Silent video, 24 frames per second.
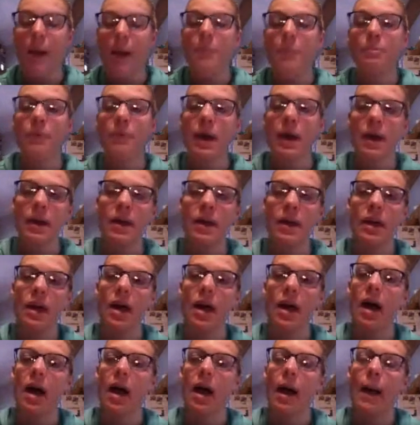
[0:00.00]
but
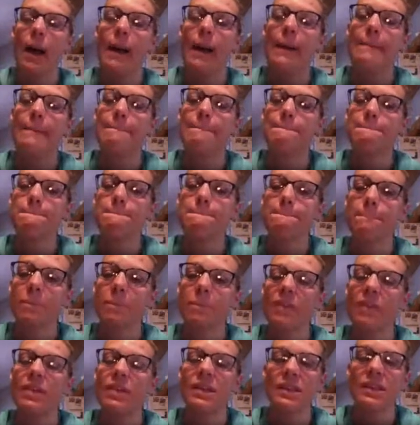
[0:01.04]

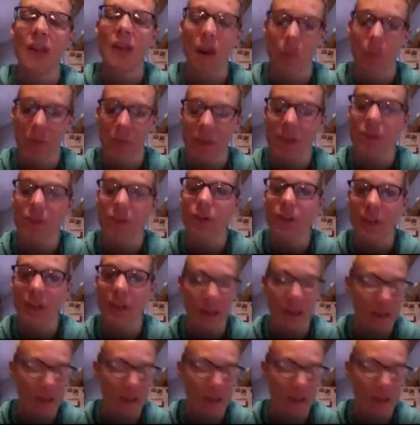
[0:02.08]
that's kind of what they look like,